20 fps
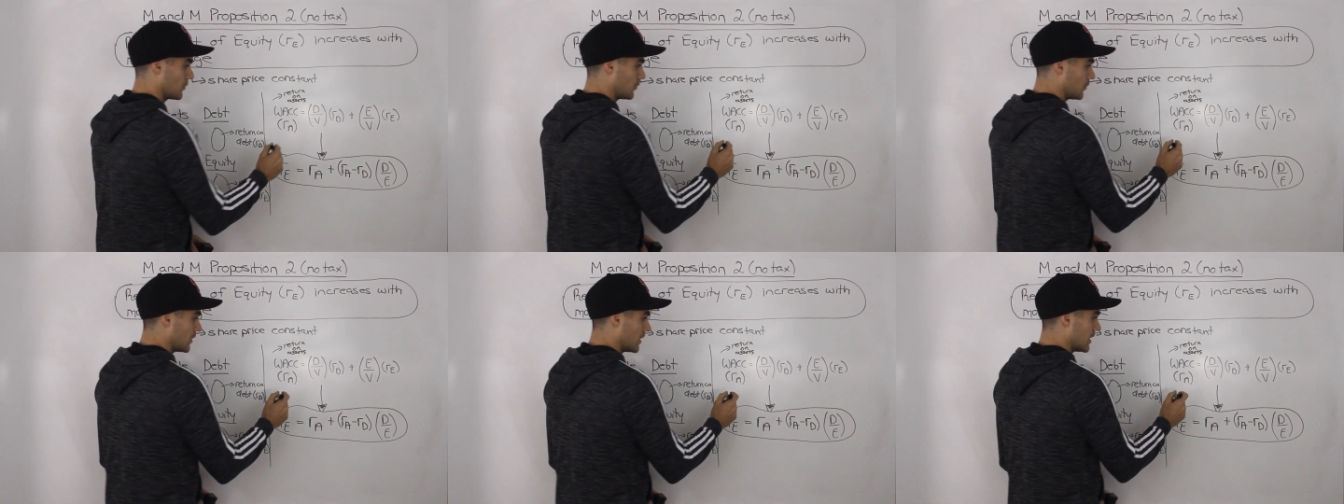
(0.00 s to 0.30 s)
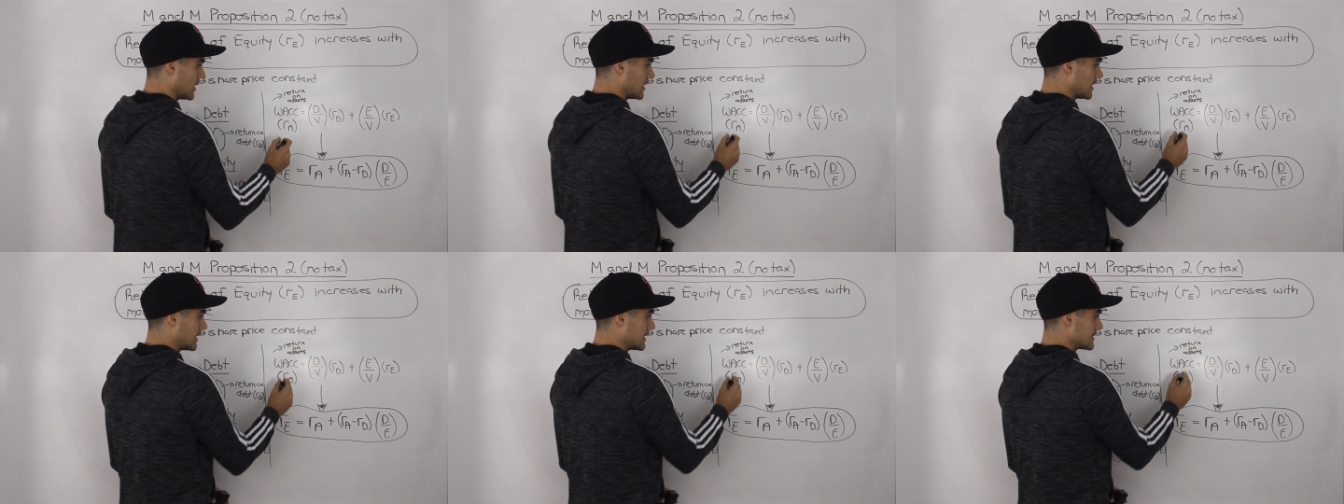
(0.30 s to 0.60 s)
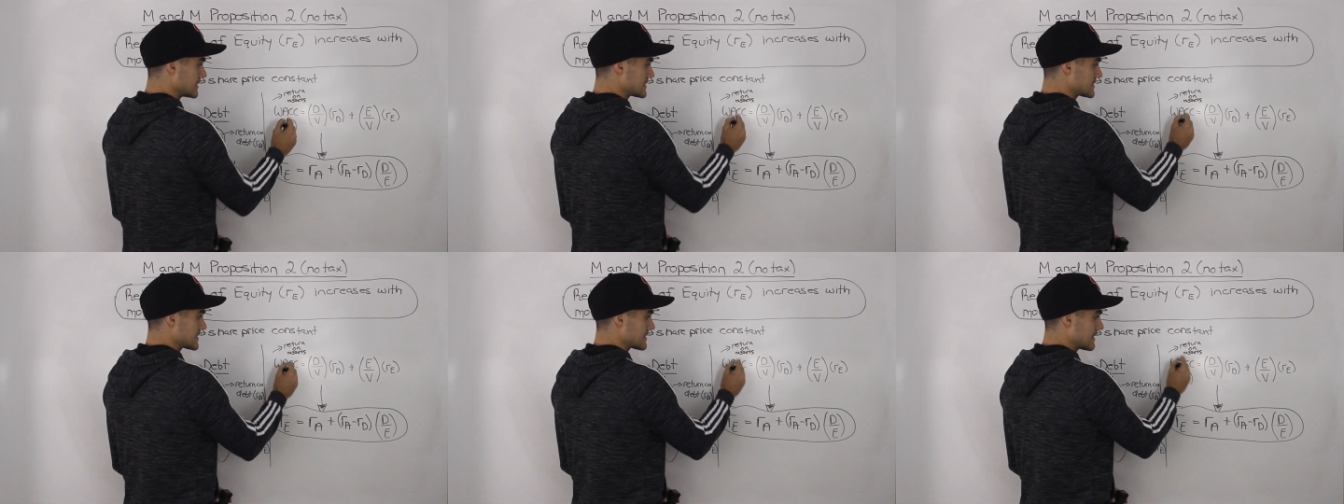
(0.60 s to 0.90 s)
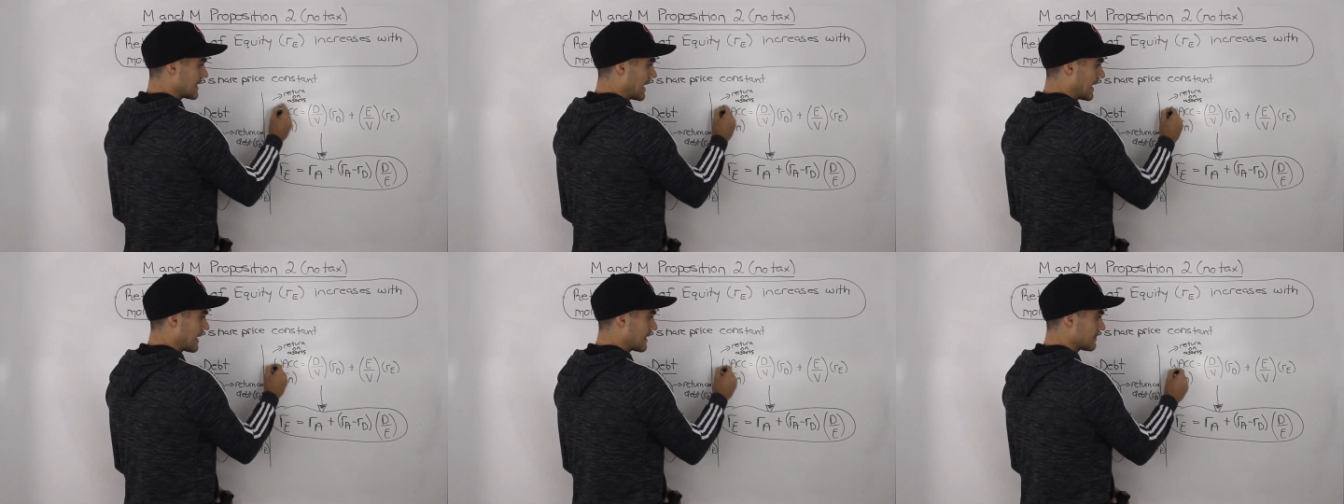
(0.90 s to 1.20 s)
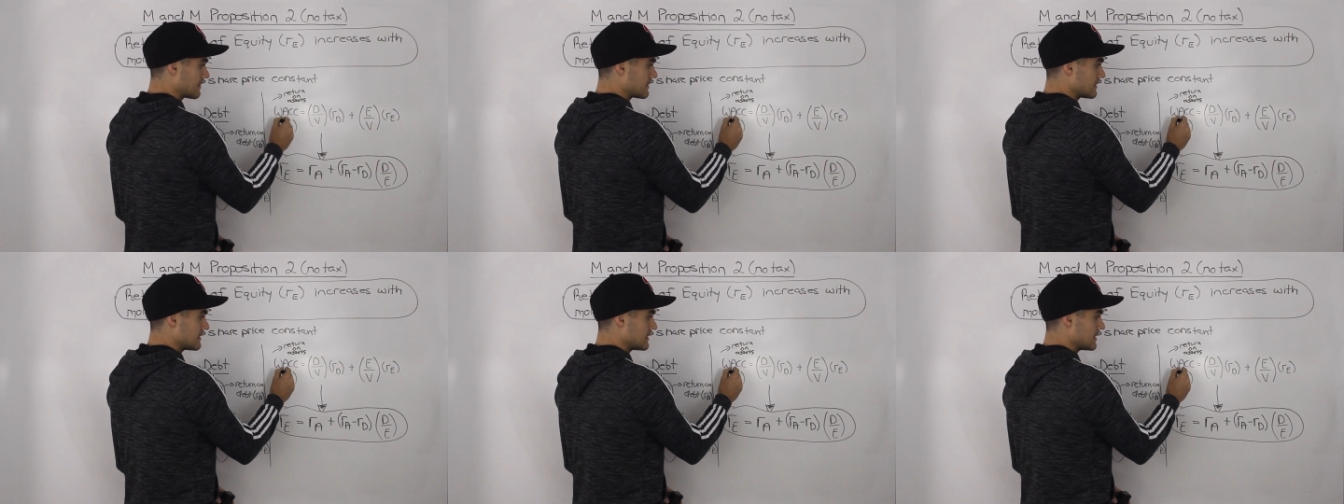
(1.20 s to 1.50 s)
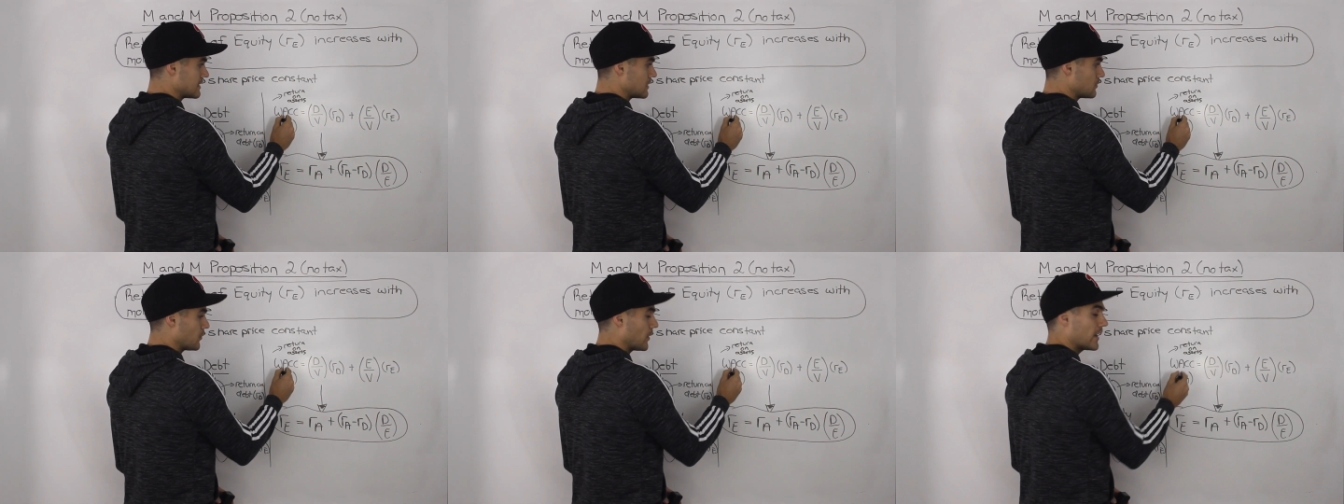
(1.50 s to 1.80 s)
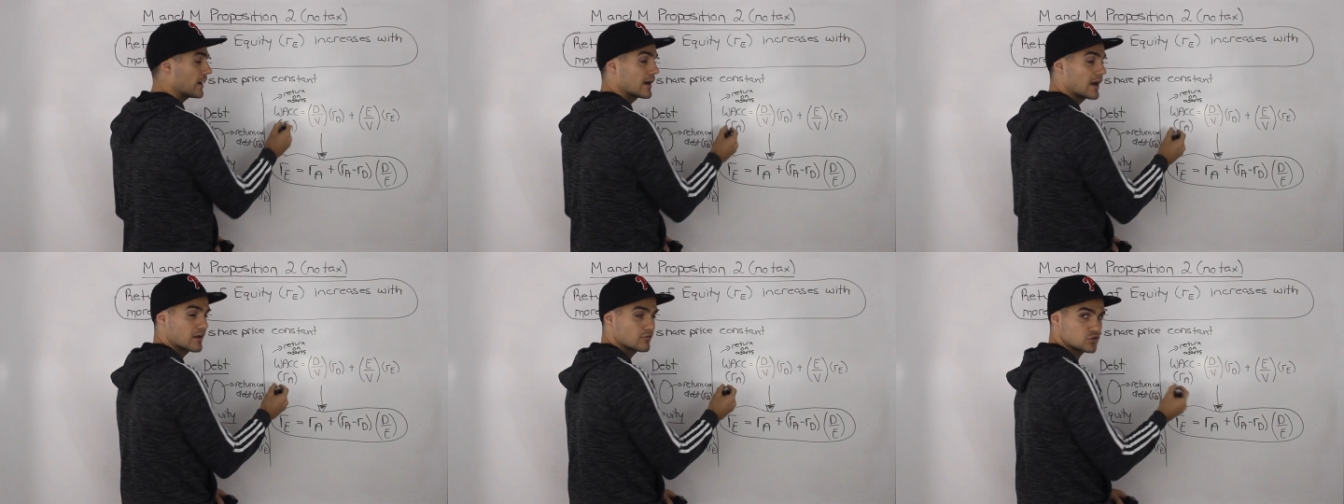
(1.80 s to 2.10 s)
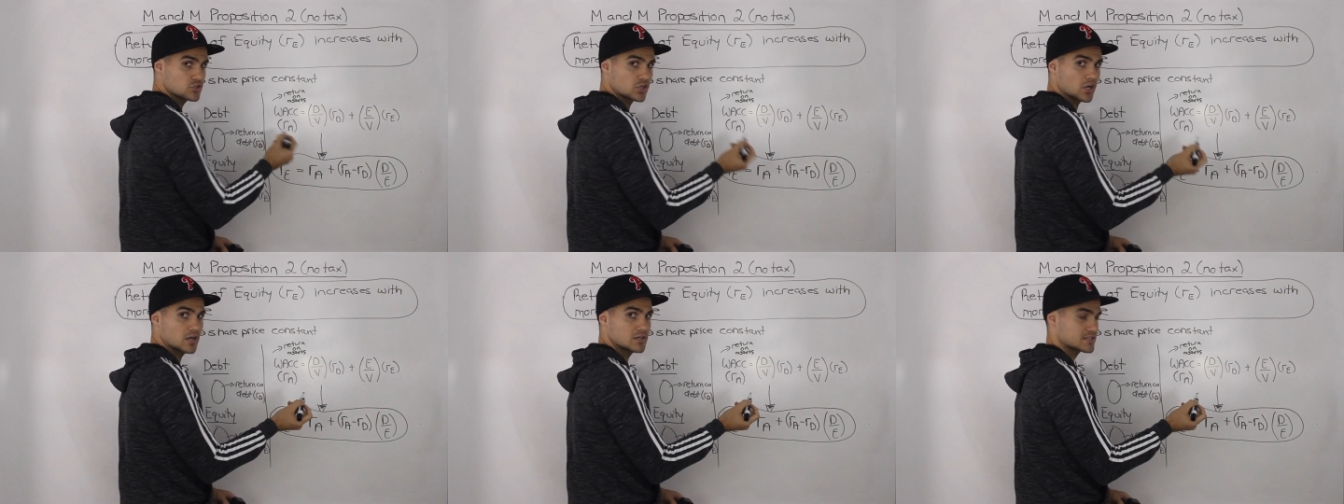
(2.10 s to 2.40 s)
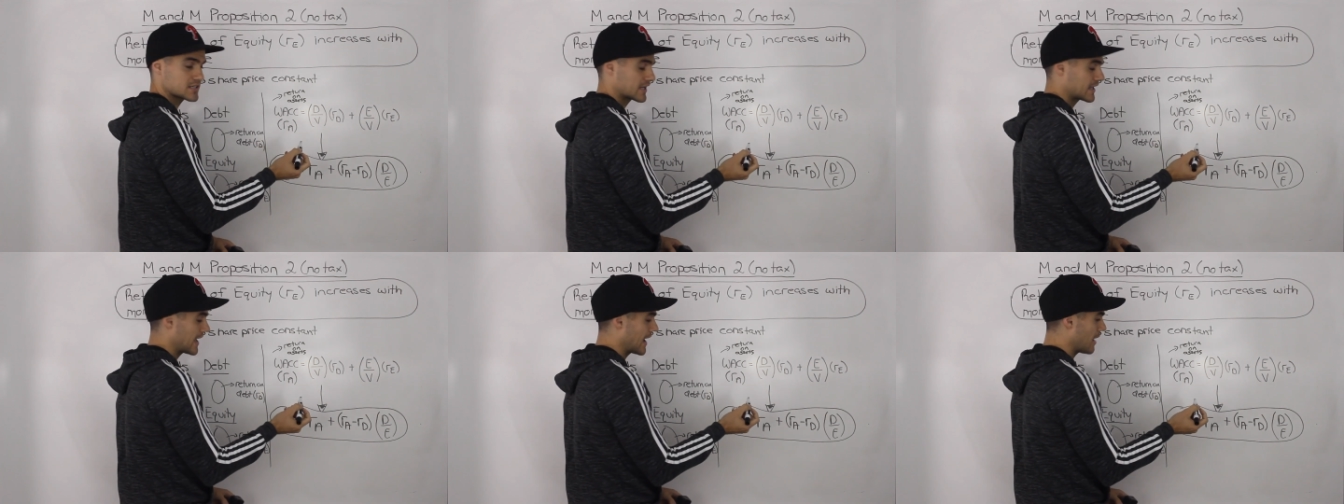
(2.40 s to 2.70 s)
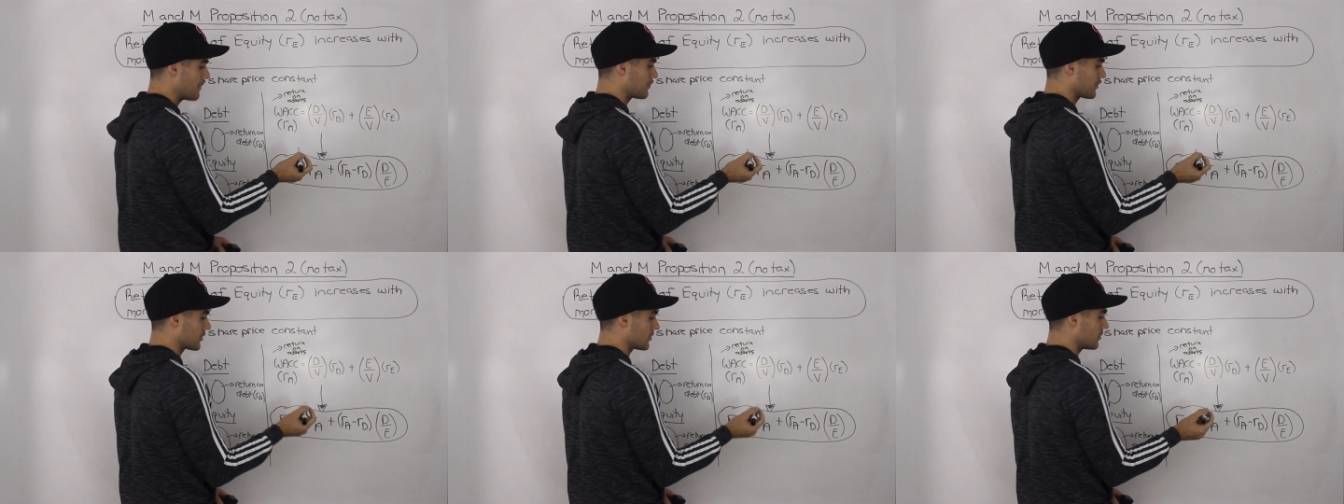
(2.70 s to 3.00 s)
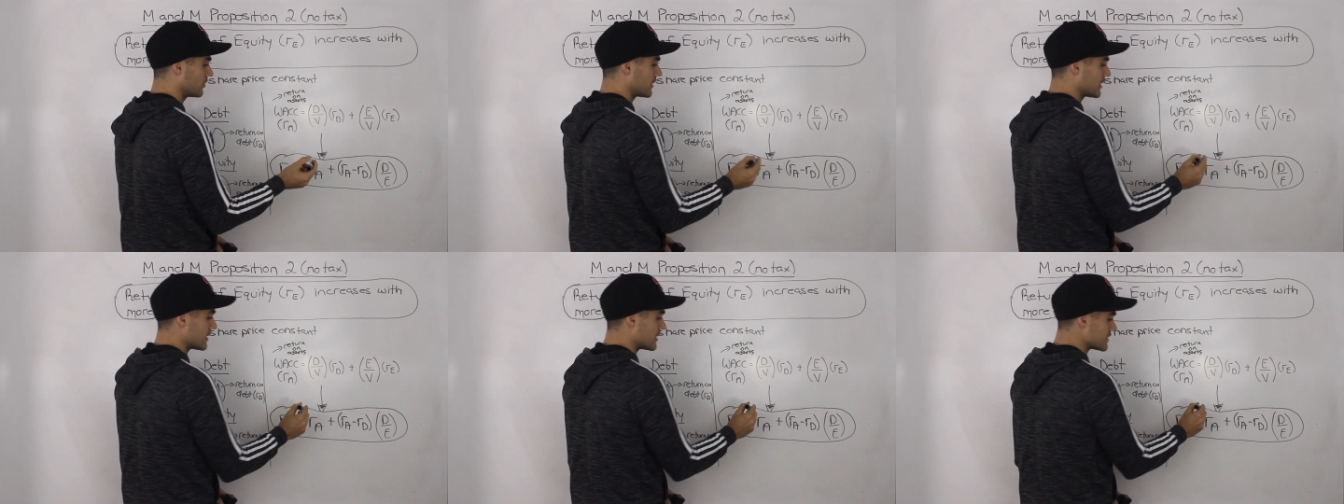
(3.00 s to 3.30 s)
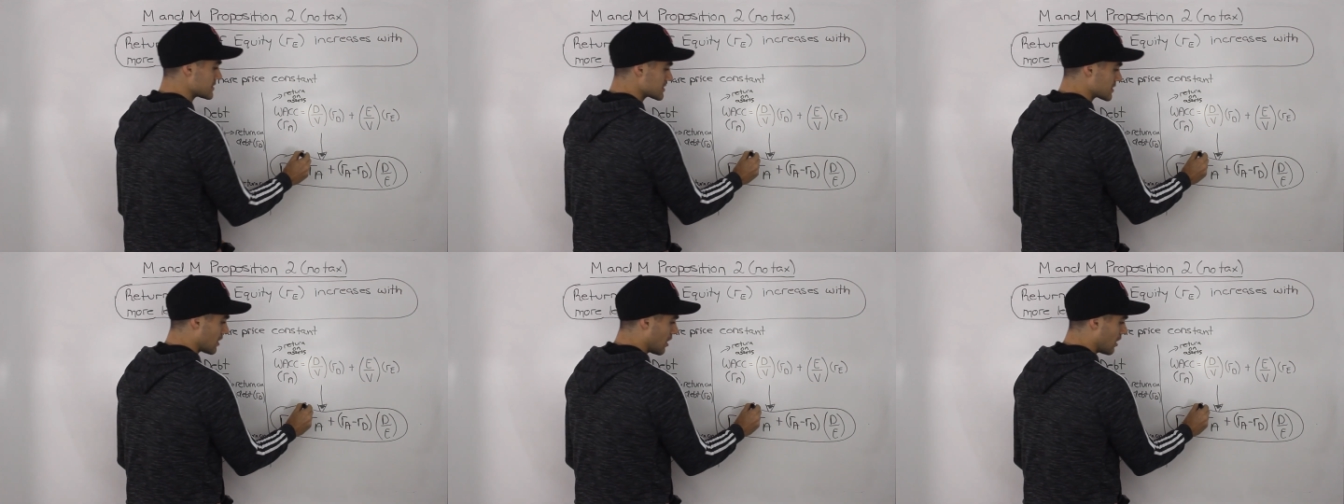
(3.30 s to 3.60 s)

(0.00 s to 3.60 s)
was that the weighted average cost of capital is